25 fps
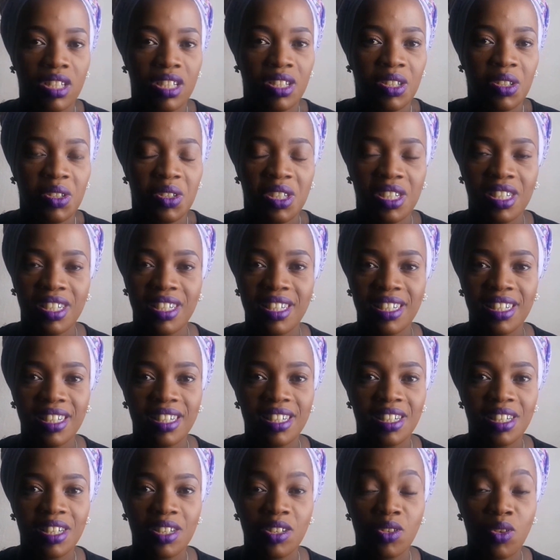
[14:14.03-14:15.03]
You're just
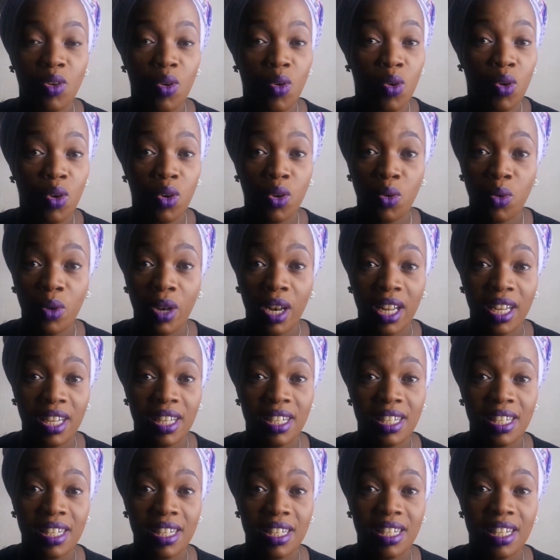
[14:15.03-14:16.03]
so
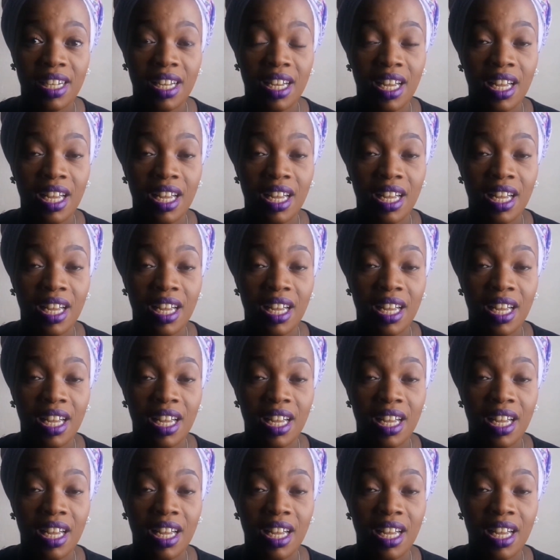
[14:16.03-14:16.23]
clueless.